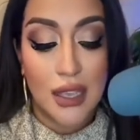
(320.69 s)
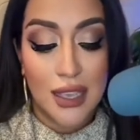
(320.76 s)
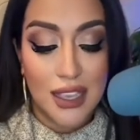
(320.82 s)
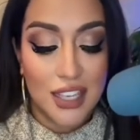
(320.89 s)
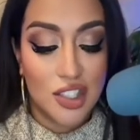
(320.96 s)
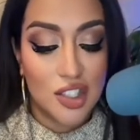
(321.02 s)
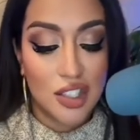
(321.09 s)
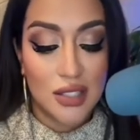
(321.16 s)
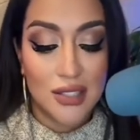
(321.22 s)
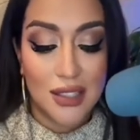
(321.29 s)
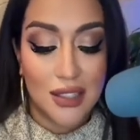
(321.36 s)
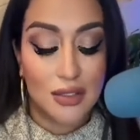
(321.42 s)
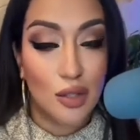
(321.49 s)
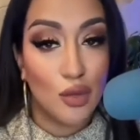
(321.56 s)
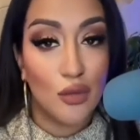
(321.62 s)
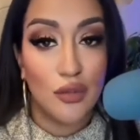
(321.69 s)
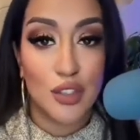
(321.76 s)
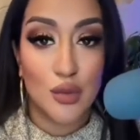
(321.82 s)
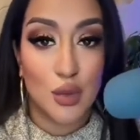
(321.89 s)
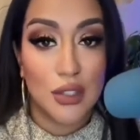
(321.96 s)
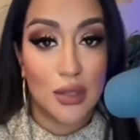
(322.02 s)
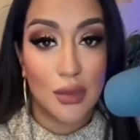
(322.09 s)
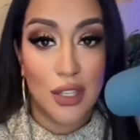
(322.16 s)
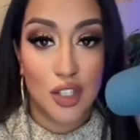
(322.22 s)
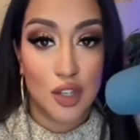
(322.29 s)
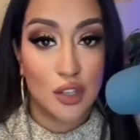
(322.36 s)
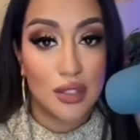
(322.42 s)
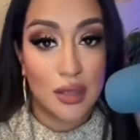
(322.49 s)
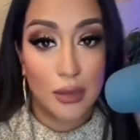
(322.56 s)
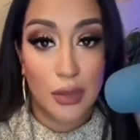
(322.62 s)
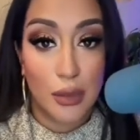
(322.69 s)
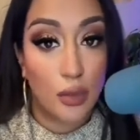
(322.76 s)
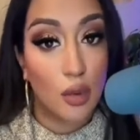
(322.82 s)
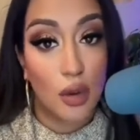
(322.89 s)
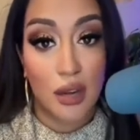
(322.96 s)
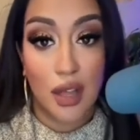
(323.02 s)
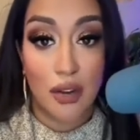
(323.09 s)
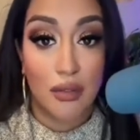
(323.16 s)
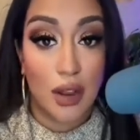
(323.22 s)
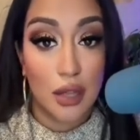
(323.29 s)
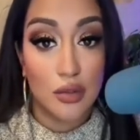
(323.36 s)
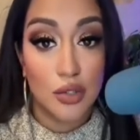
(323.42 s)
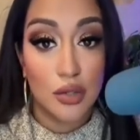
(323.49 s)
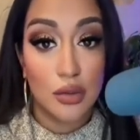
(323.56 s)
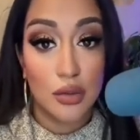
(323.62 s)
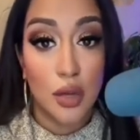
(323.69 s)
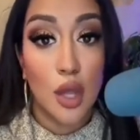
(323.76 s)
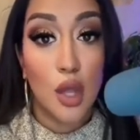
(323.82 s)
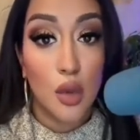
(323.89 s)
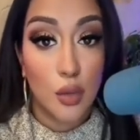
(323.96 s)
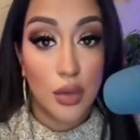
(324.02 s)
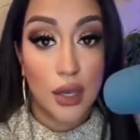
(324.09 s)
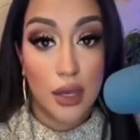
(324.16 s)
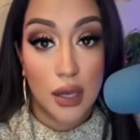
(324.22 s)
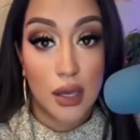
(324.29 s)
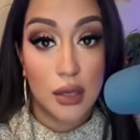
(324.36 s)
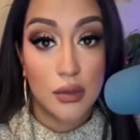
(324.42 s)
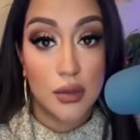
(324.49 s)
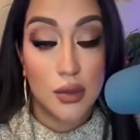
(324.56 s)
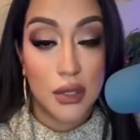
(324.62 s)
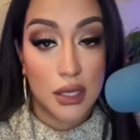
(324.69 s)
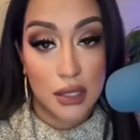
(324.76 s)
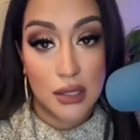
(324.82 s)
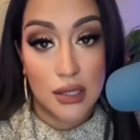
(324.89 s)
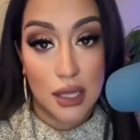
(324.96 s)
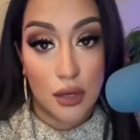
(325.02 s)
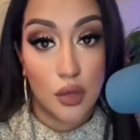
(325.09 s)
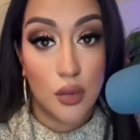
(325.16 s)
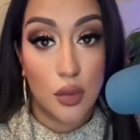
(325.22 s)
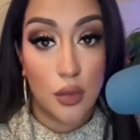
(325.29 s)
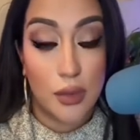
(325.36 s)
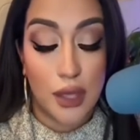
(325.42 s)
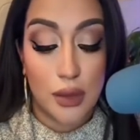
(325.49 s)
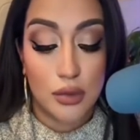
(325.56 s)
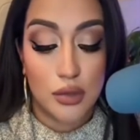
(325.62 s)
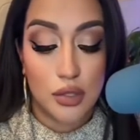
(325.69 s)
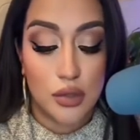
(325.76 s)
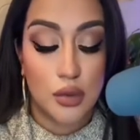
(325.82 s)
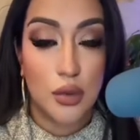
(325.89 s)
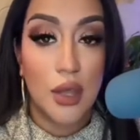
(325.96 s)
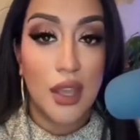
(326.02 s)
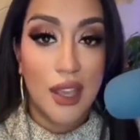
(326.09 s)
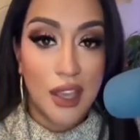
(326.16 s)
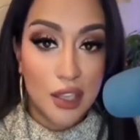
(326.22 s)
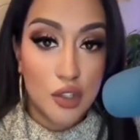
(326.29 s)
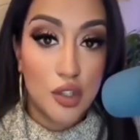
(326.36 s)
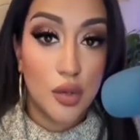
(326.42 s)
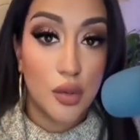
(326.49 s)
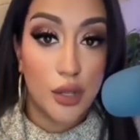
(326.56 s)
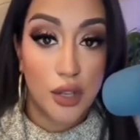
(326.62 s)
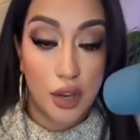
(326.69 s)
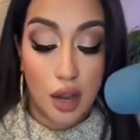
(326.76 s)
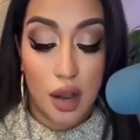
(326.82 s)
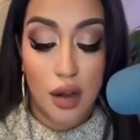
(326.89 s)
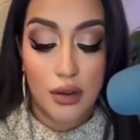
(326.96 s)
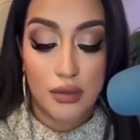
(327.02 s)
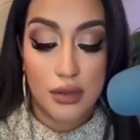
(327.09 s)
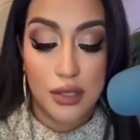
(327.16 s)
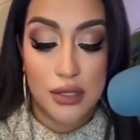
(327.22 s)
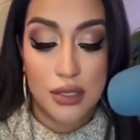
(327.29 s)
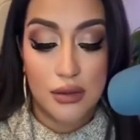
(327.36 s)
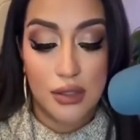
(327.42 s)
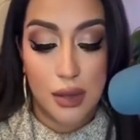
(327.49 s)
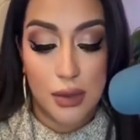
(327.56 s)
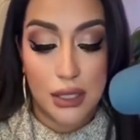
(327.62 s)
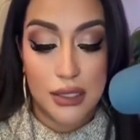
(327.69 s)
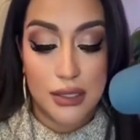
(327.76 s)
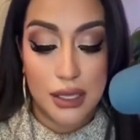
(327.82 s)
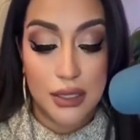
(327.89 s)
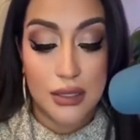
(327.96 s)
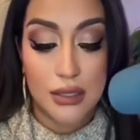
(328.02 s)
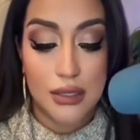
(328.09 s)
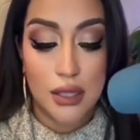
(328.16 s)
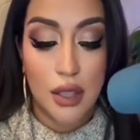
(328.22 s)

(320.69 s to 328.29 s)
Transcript: It's just that the universe wants to make sure some people are not around you when it comes because then you won't be able to enjoy your harvest, if that makes sense.